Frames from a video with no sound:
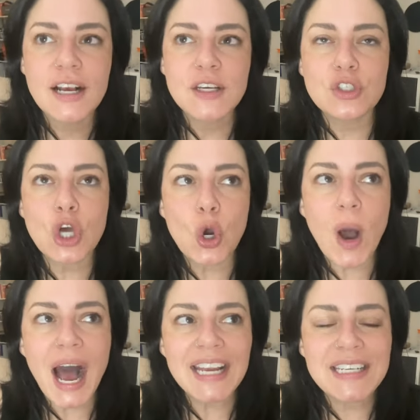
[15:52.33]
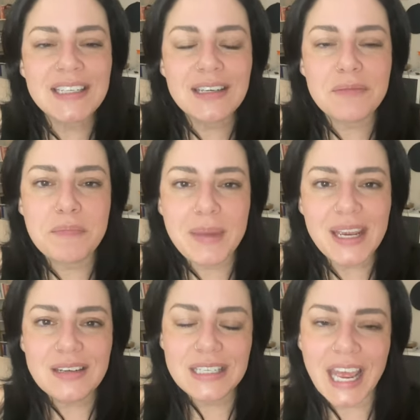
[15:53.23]
So I didn't
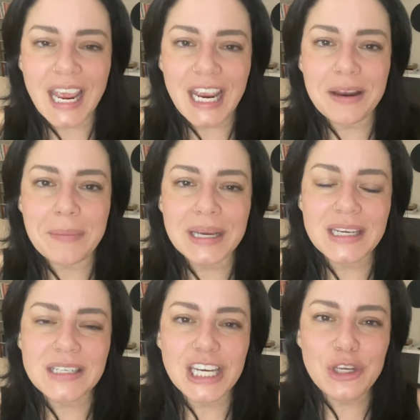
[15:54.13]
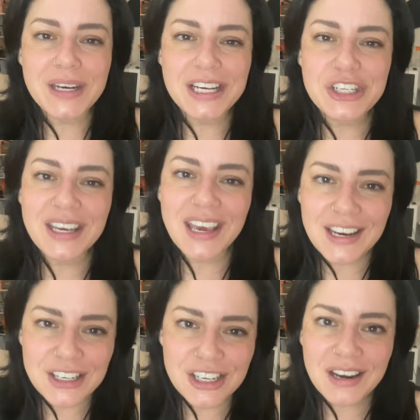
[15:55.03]
maintain my continuing
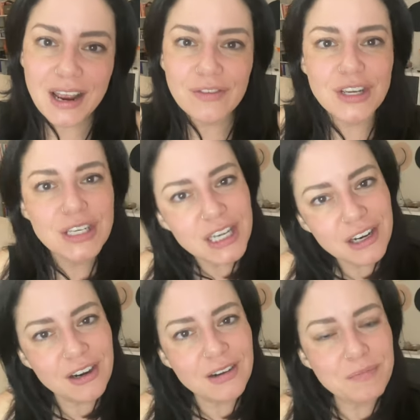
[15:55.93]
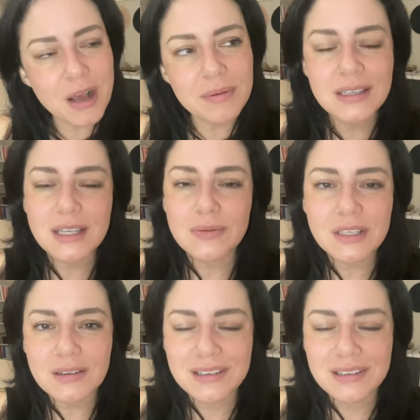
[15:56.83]
education every year, probably because I was in a